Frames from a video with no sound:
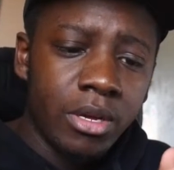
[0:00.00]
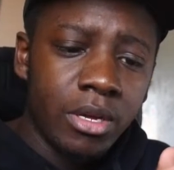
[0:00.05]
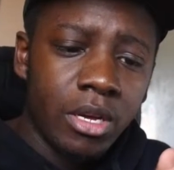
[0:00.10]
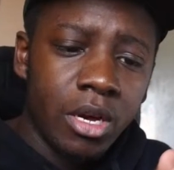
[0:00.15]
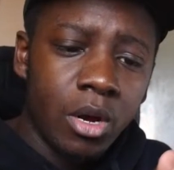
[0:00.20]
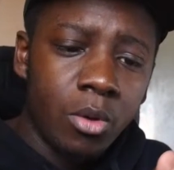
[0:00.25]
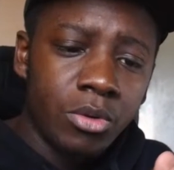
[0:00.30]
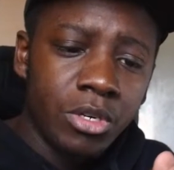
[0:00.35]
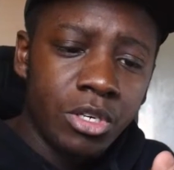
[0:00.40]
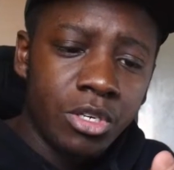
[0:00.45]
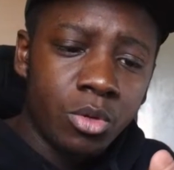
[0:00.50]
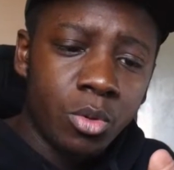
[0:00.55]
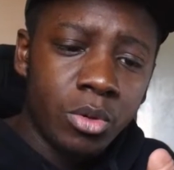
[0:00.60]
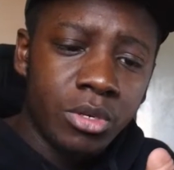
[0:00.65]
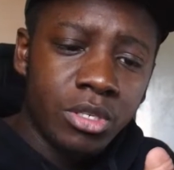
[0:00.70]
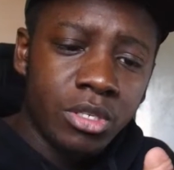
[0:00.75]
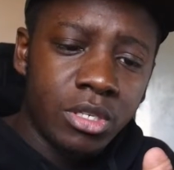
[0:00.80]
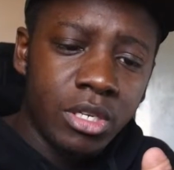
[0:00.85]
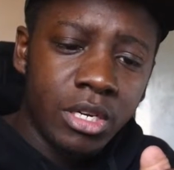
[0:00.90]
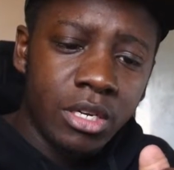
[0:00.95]
and when you
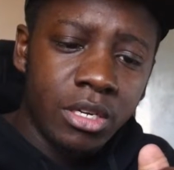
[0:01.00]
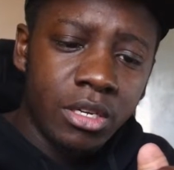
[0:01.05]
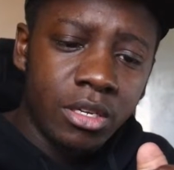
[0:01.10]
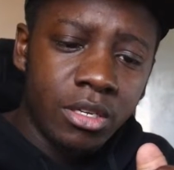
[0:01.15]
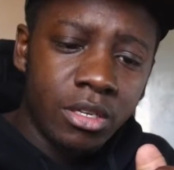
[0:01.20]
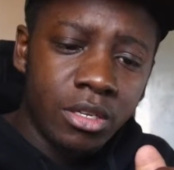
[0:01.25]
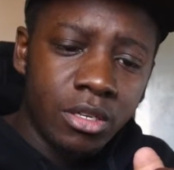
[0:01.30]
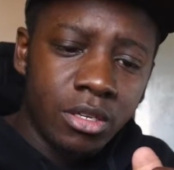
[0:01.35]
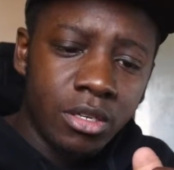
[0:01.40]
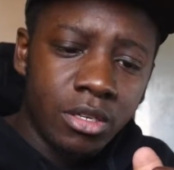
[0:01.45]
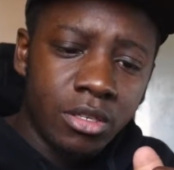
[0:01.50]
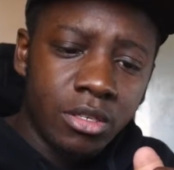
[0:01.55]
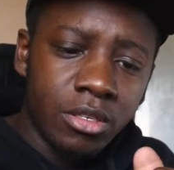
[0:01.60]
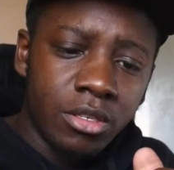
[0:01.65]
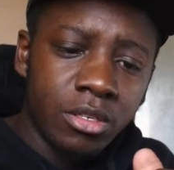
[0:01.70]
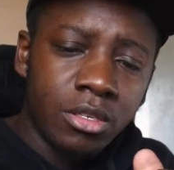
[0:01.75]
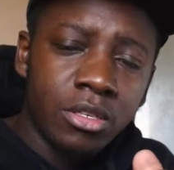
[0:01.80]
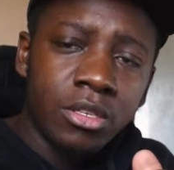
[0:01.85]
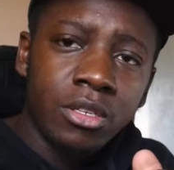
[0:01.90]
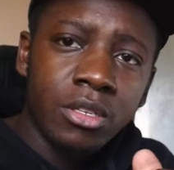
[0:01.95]
twist it,
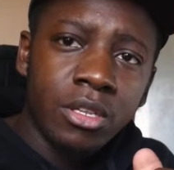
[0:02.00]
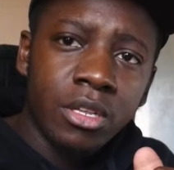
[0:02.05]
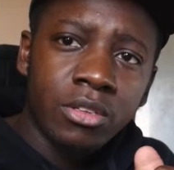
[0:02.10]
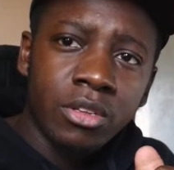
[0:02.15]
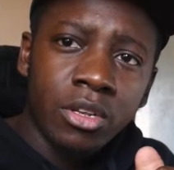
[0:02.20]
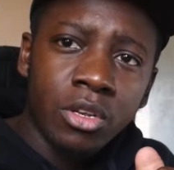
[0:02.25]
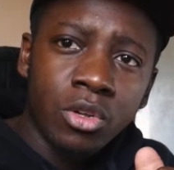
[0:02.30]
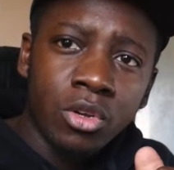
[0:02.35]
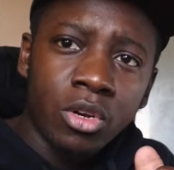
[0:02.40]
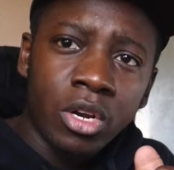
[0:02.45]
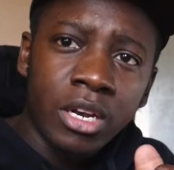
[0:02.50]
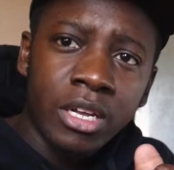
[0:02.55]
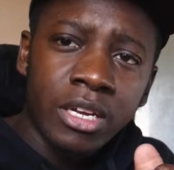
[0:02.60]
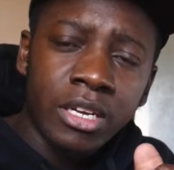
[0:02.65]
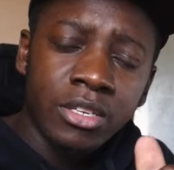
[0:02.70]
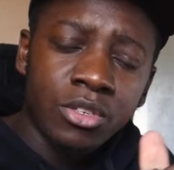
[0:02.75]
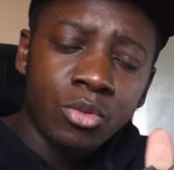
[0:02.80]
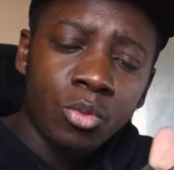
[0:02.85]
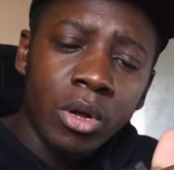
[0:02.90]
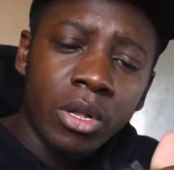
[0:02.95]
there's a little click
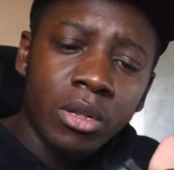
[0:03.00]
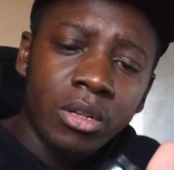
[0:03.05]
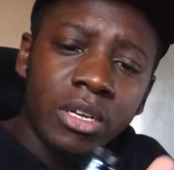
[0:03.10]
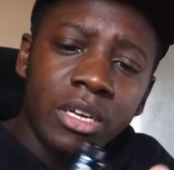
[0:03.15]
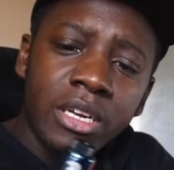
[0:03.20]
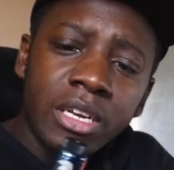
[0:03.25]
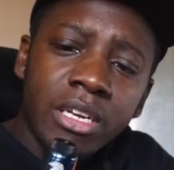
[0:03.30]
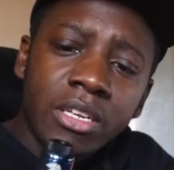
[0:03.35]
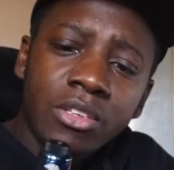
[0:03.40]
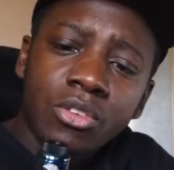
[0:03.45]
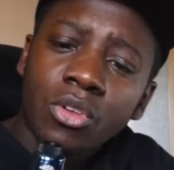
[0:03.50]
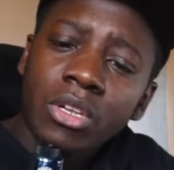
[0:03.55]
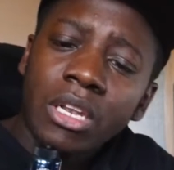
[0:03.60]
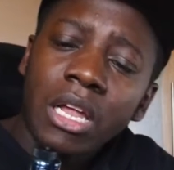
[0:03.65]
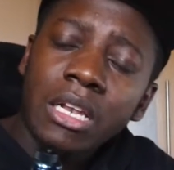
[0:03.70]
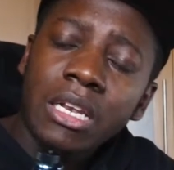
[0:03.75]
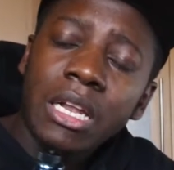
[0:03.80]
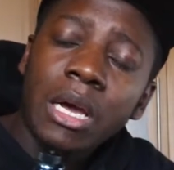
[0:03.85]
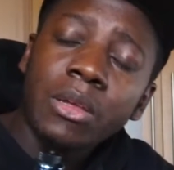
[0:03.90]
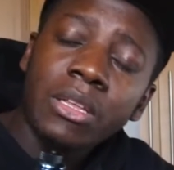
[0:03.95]
as well. So
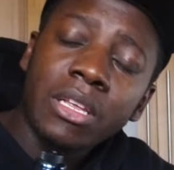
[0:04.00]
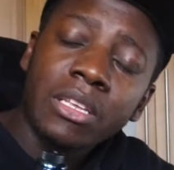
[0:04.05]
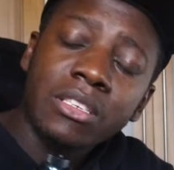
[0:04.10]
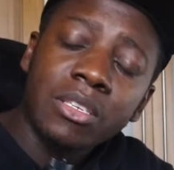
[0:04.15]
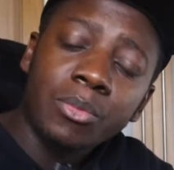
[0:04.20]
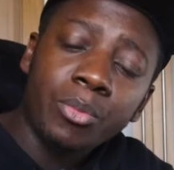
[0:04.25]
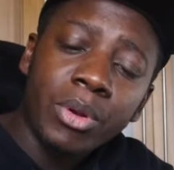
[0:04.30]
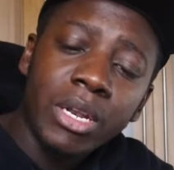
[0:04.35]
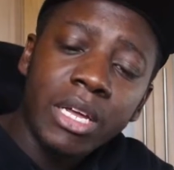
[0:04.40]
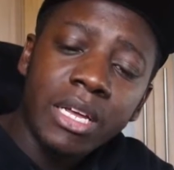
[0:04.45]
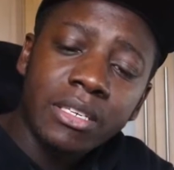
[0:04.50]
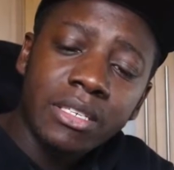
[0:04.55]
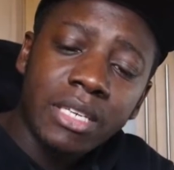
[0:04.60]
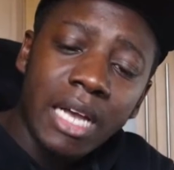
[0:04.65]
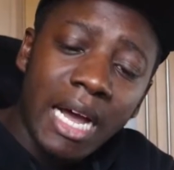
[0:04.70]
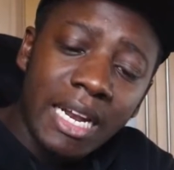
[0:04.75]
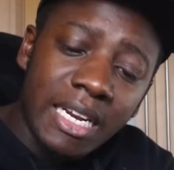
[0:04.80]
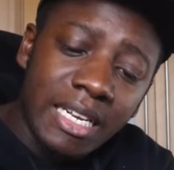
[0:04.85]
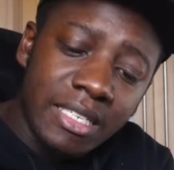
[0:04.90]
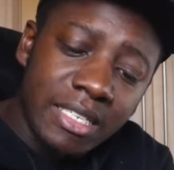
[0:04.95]
now that's in place,
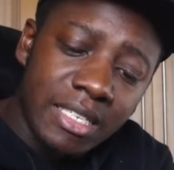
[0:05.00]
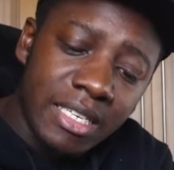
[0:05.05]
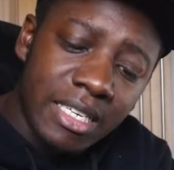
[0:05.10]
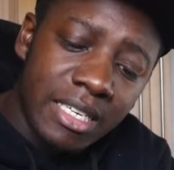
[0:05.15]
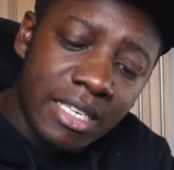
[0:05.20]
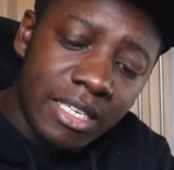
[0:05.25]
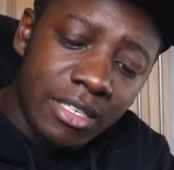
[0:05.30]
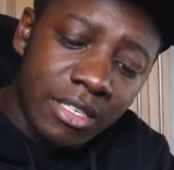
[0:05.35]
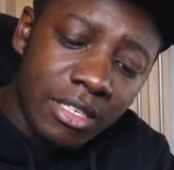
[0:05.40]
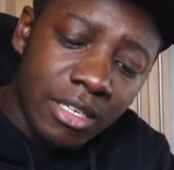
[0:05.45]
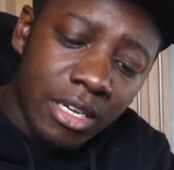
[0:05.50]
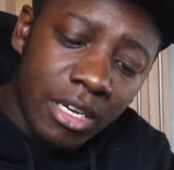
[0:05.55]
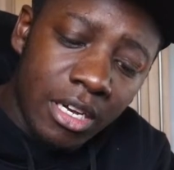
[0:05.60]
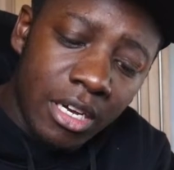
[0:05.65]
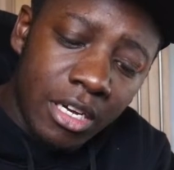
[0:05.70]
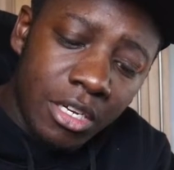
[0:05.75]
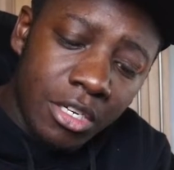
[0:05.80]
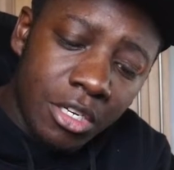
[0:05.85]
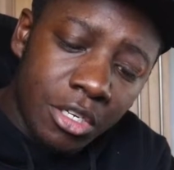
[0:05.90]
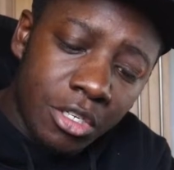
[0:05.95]
and it's easier
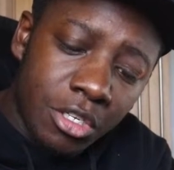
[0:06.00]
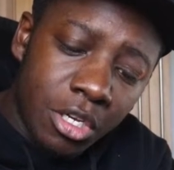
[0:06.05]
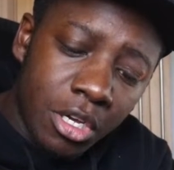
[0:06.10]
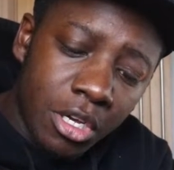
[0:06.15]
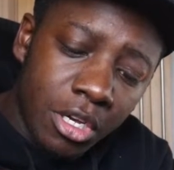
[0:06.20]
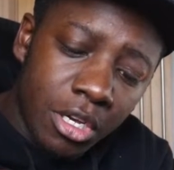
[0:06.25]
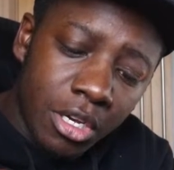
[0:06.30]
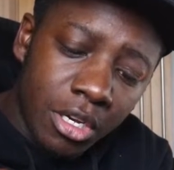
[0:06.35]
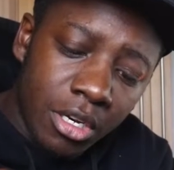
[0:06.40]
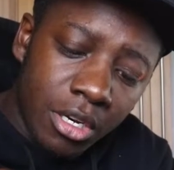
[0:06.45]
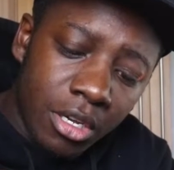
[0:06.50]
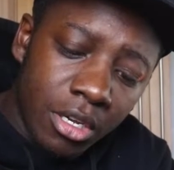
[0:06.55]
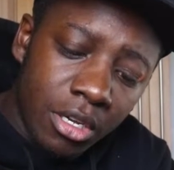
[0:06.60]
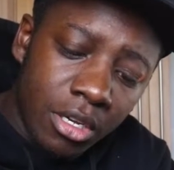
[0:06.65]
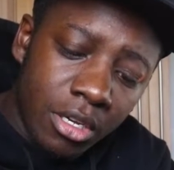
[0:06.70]
to turn